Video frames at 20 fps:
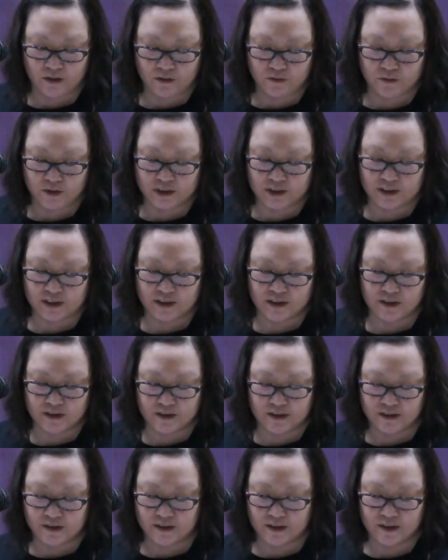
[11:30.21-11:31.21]
once the
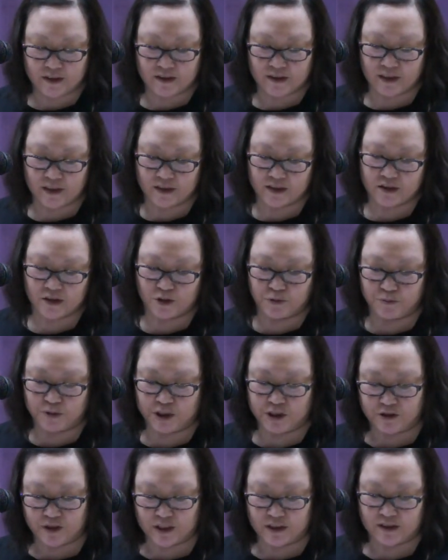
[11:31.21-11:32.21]
disease hit some
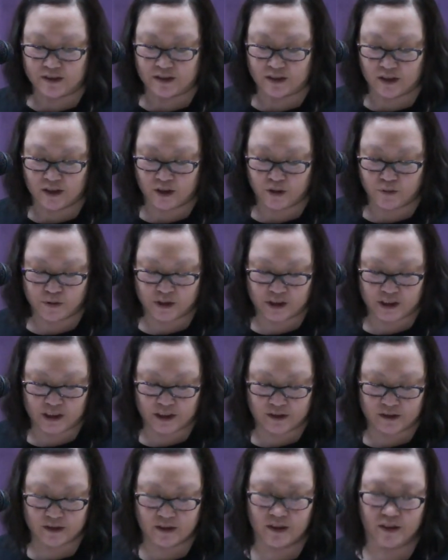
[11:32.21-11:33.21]
straight
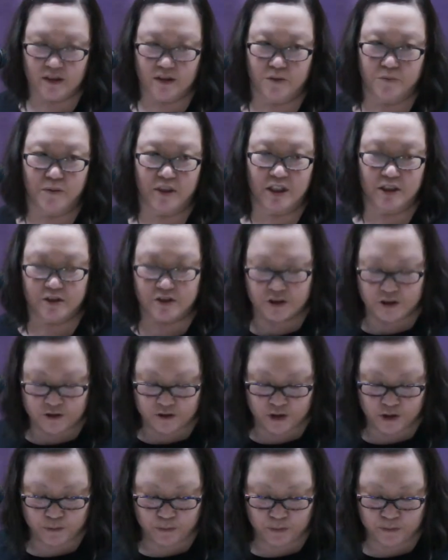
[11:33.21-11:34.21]
celebrities in the
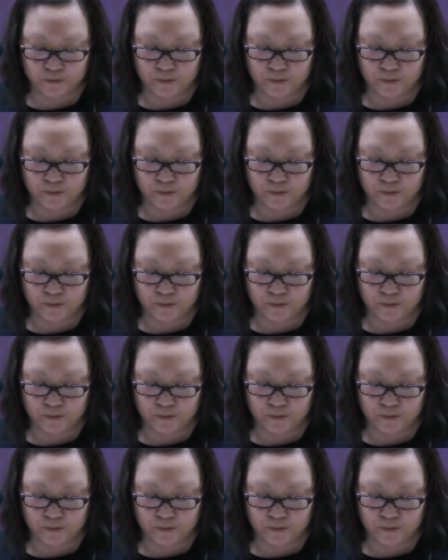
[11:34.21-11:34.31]
mainstream.